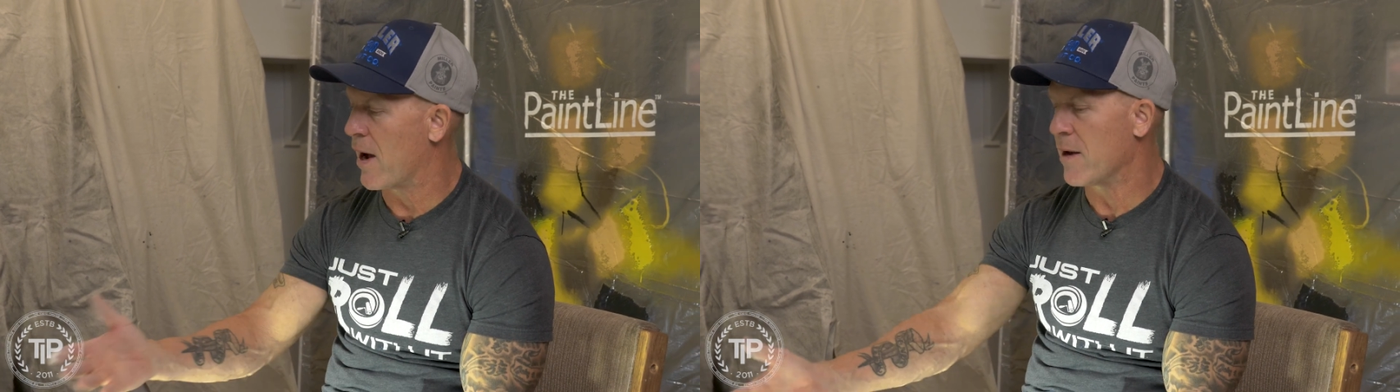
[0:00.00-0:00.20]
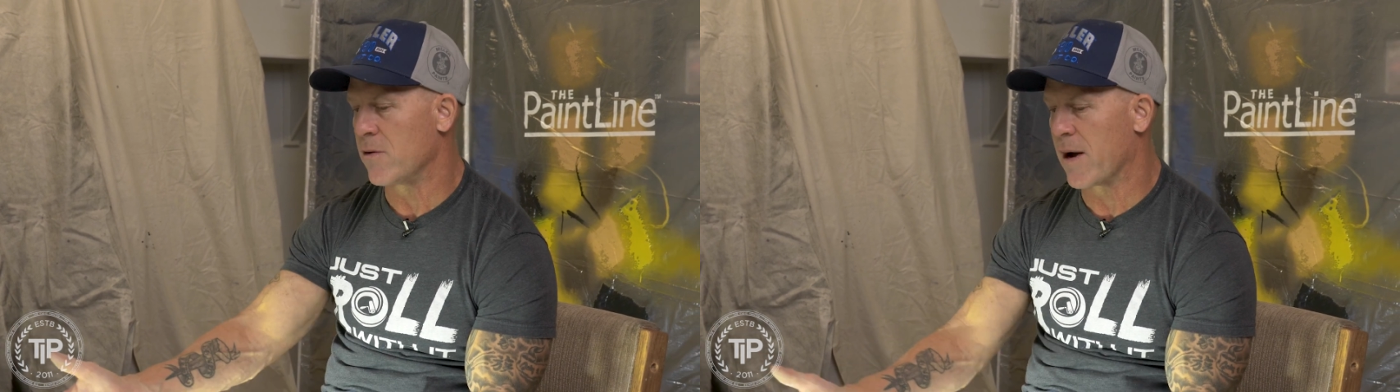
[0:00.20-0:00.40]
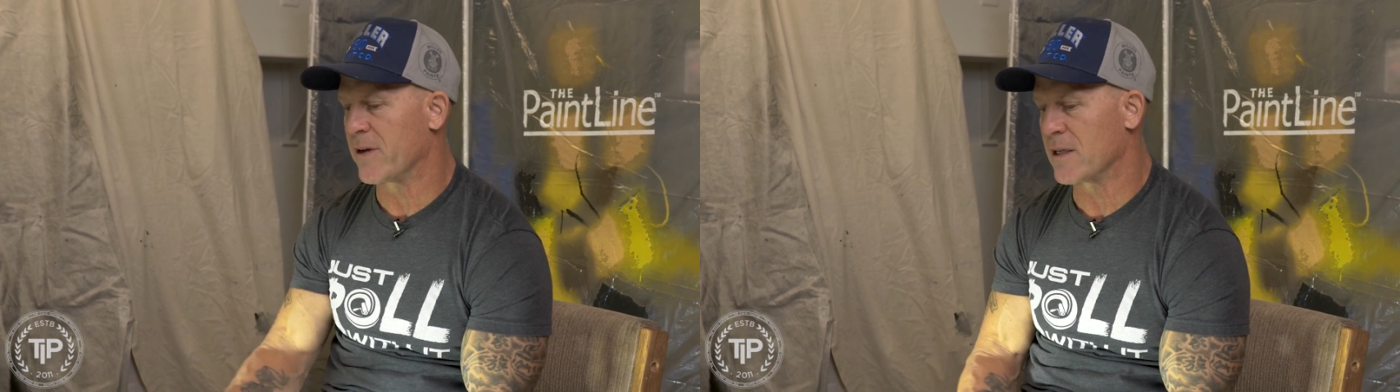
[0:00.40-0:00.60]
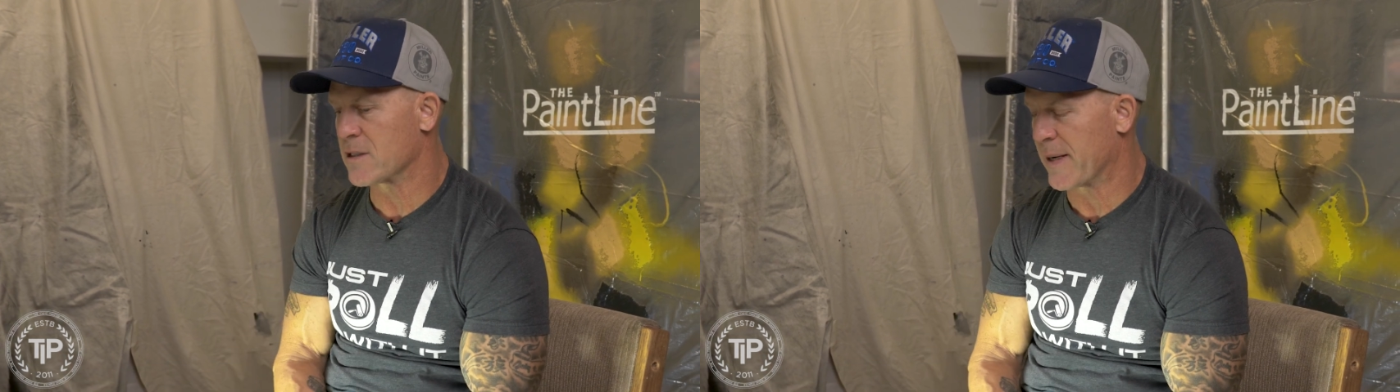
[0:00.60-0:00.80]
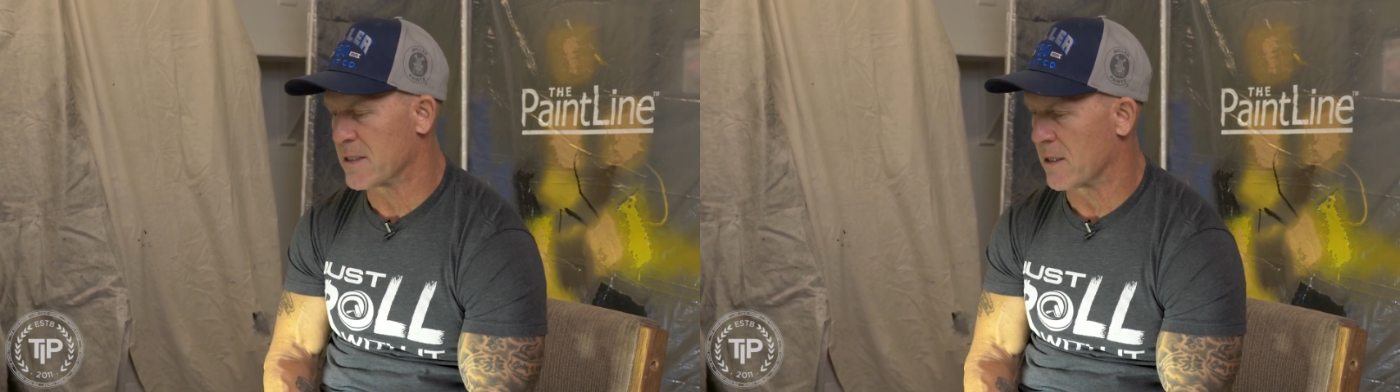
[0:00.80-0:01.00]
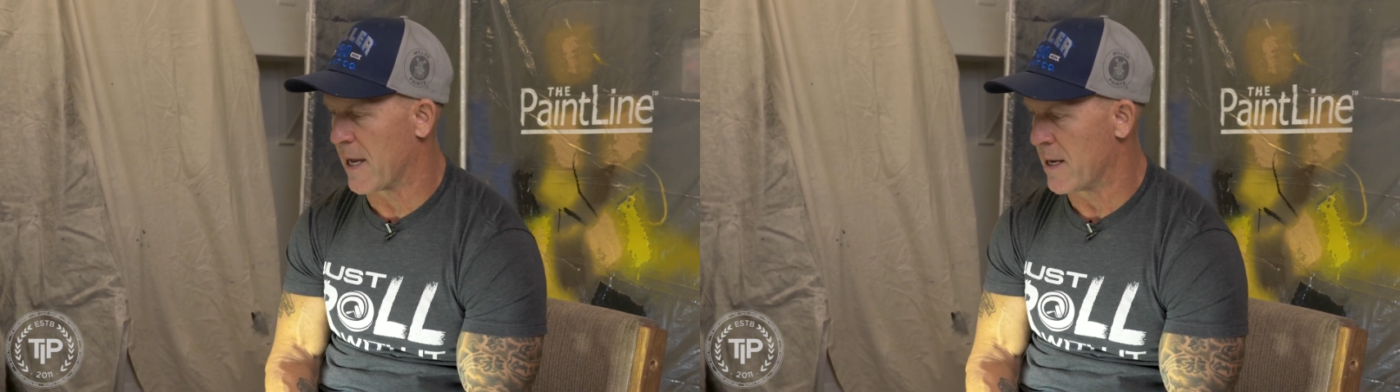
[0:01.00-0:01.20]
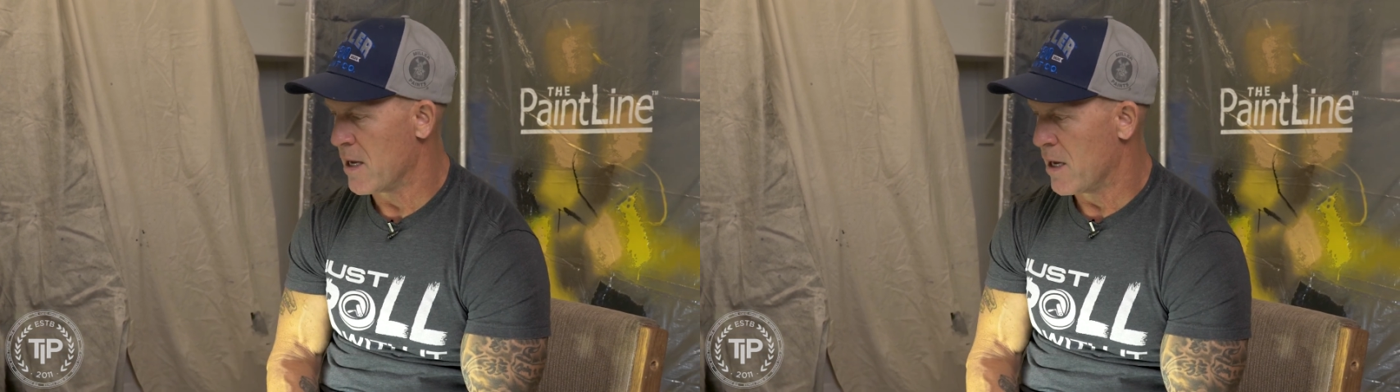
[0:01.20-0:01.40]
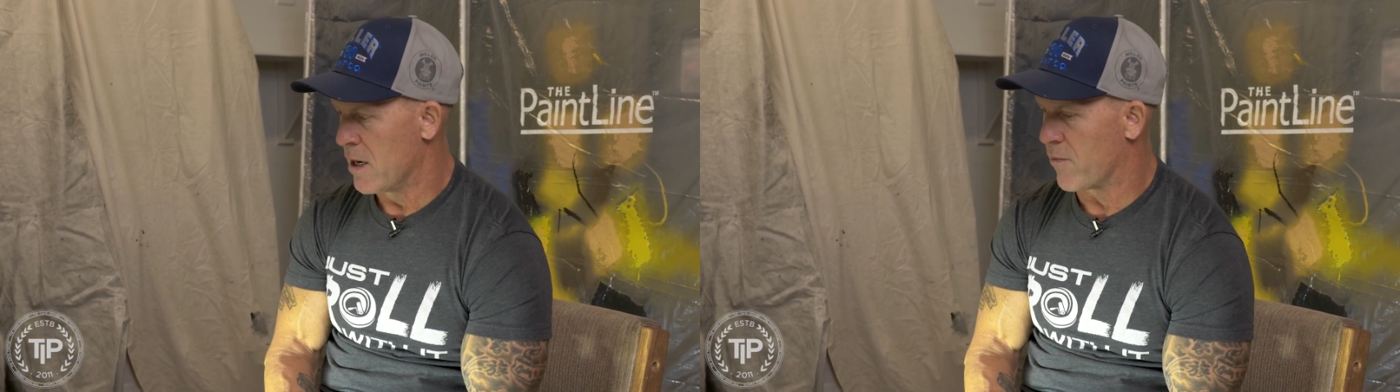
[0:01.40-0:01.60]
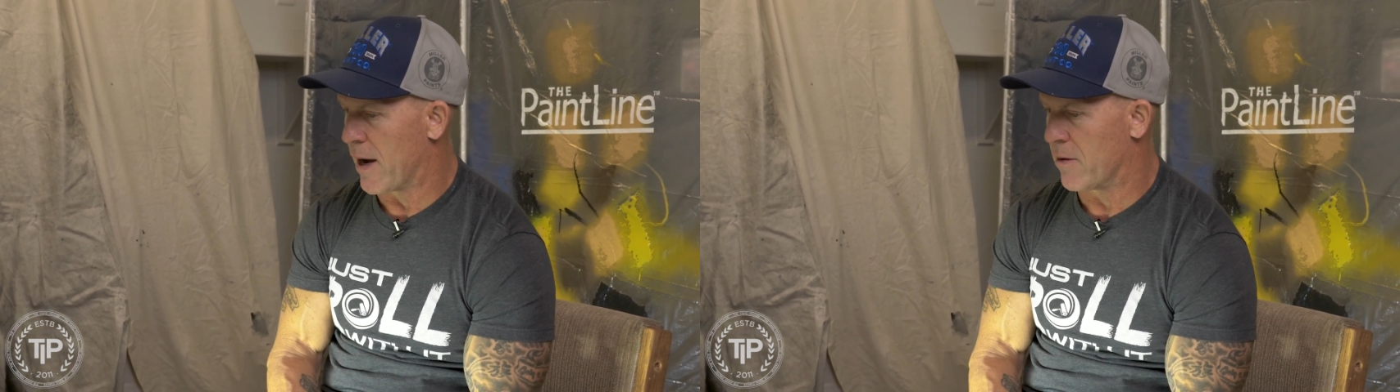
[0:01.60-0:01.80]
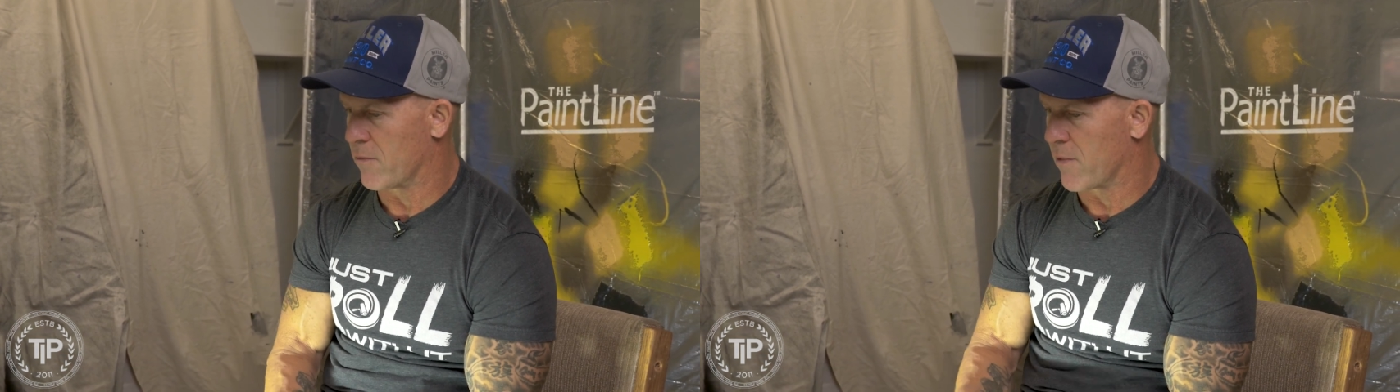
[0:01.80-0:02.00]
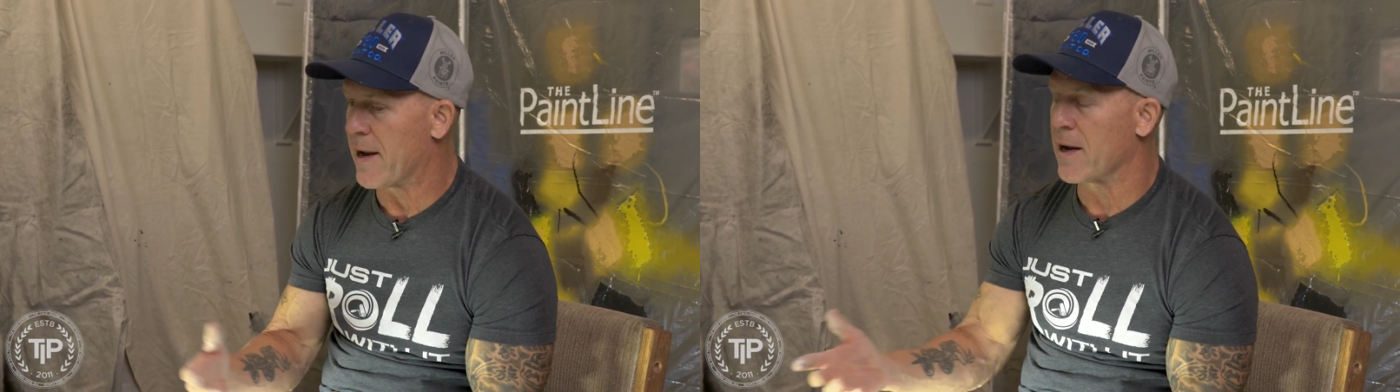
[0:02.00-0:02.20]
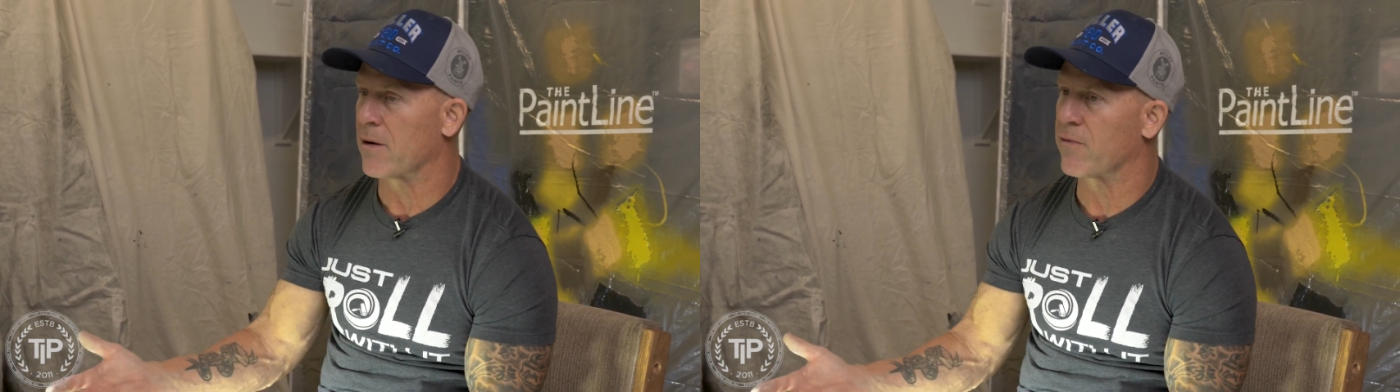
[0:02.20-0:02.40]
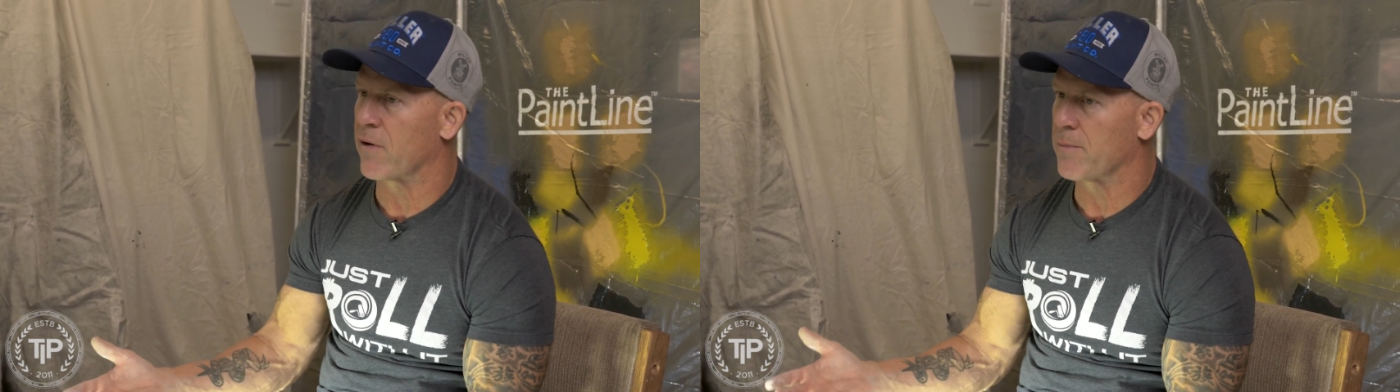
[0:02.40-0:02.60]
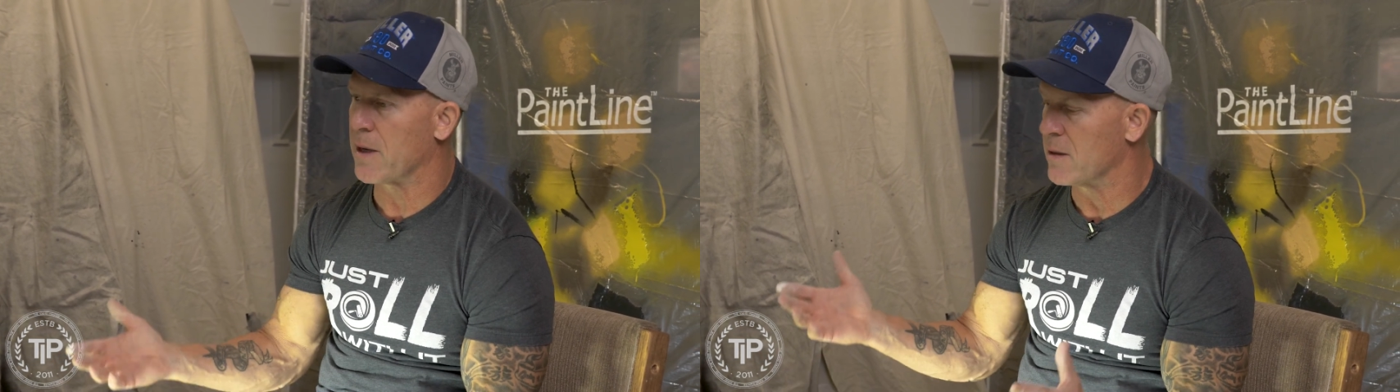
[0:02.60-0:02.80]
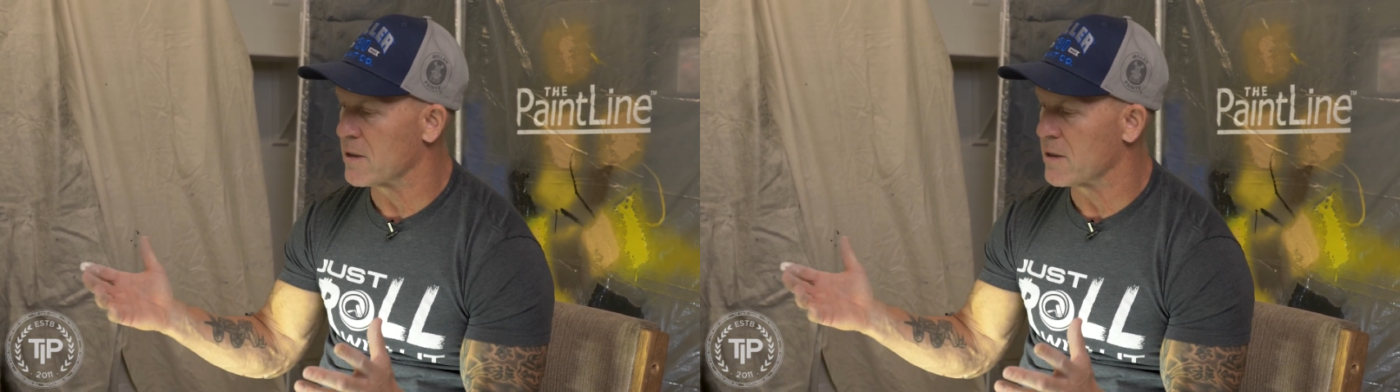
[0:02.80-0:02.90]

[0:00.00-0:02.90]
I do have an inspection light right, right here in front of me.